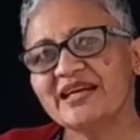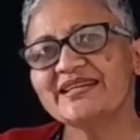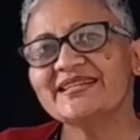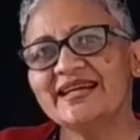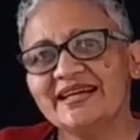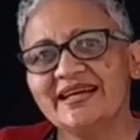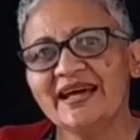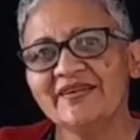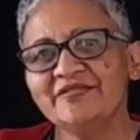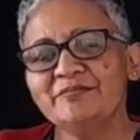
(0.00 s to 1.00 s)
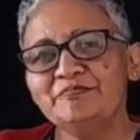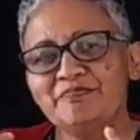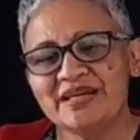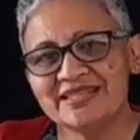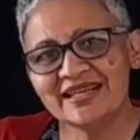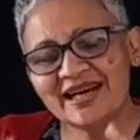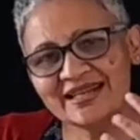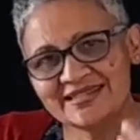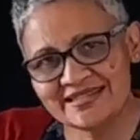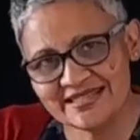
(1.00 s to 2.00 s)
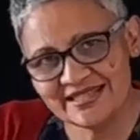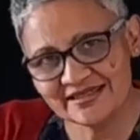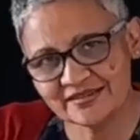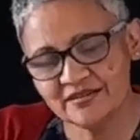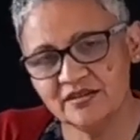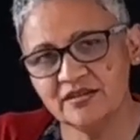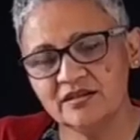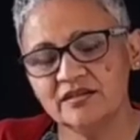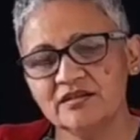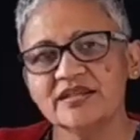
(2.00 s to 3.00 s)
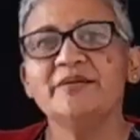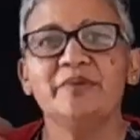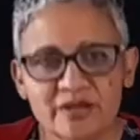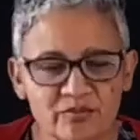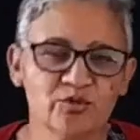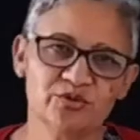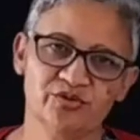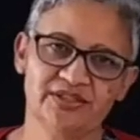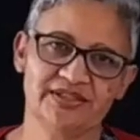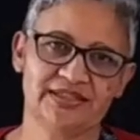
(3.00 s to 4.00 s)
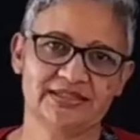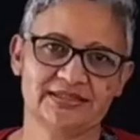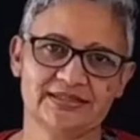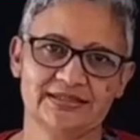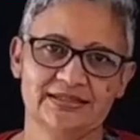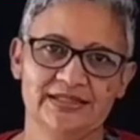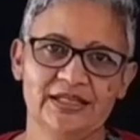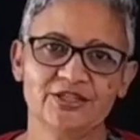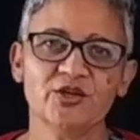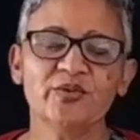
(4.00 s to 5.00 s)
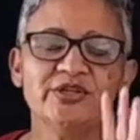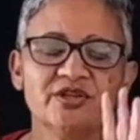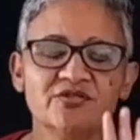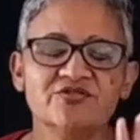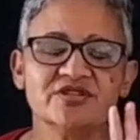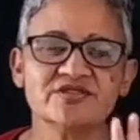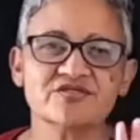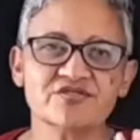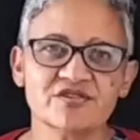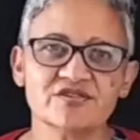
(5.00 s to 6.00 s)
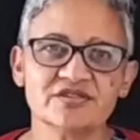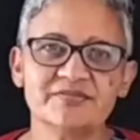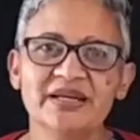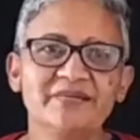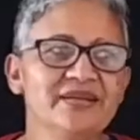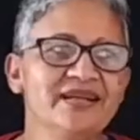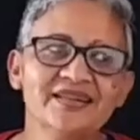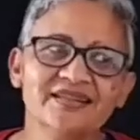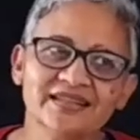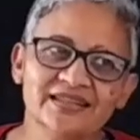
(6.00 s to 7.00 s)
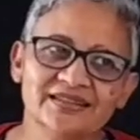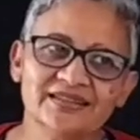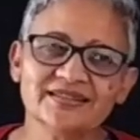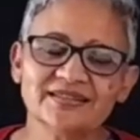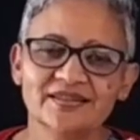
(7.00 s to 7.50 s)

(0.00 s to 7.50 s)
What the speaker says: they have a better idea. They bring more to the text. So we don't just start, maybe in other countries